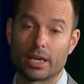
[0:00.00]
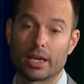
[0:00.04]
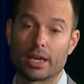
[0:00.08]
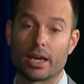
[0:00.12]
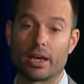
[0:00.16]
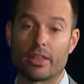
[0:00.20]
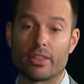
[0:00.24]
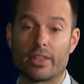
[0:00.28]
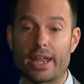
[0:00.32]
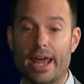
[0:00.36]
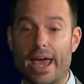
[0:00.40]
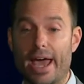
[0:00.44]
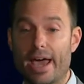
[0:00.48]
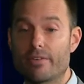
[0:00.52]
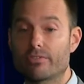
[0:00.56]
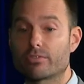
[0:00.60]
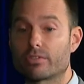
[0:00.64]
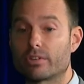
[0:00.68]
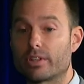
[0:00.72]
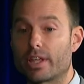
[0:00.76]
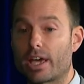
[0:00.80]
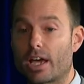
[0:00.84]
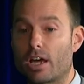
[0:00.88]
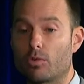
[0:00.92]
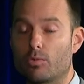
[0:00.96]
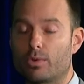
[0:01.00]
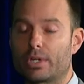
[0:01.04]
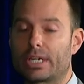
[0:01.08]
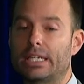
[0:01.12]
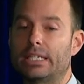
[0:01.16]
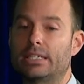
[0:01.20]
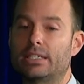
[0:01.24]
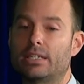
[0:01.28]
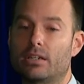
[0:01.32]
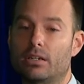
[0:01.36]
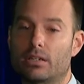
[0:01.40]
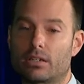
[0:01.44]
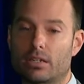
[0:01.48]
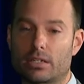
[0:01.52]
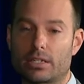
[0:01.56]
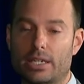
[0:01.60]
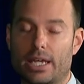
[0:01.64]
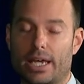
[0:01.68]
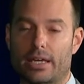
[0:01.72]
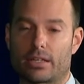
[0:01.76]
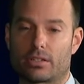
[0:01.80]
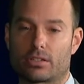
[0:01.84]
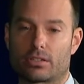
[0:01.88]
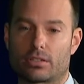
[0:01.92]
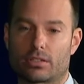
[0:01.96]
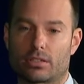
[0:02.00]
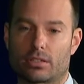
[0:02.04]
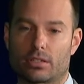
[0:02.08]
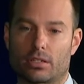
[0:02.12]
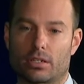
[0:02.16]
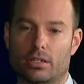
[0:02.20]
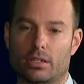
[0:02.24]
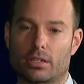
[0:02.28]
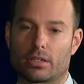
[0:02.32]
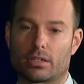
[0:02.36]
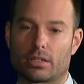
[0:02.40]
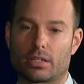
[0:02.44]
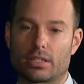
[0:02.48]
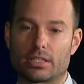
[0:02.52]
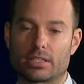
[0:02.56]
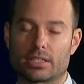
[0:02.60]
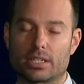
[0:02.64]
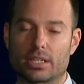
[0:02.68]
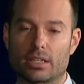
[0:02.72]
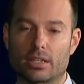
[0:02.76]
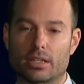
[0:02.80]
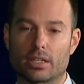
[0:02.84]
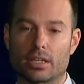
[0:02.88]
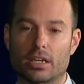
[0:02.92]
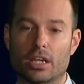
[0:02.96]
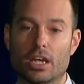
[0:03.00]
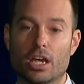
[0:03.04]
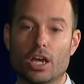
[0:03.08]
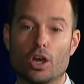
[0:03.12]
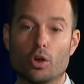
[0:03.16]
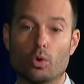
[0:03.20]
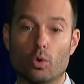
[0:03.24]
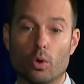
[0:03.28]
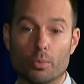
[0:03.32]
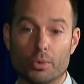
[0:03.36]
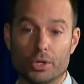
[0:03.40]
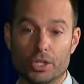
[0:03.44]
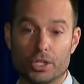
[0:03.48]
And then after that, we continue to test uh, to see that when we